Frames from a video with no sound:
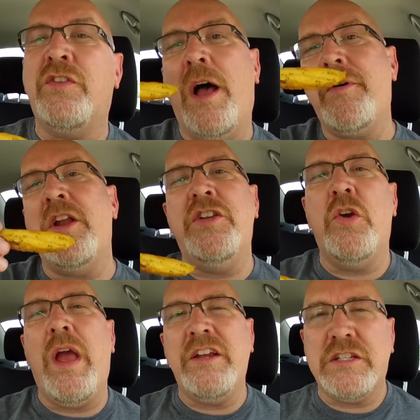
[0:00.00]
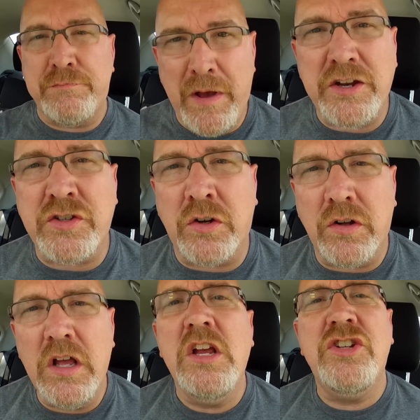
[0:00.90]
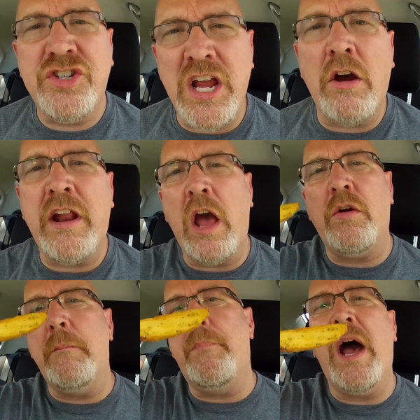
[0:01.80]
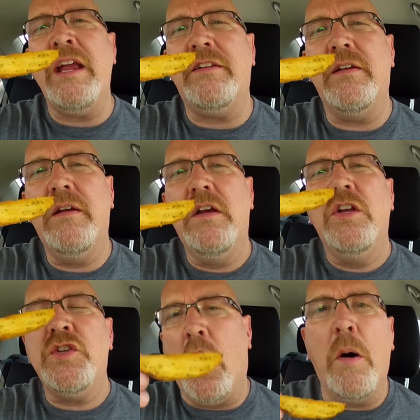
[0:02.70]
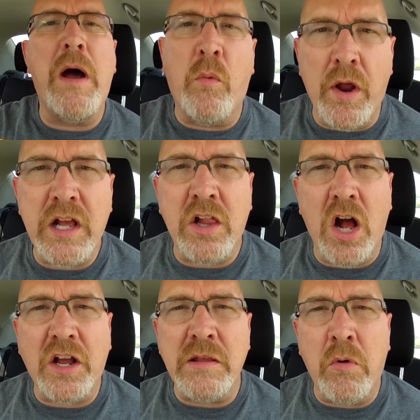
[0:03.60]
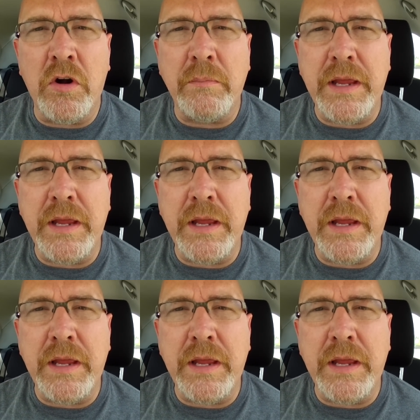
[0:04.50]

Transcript: So I'm going to do a special shout out bite to all my one o'clock in the morning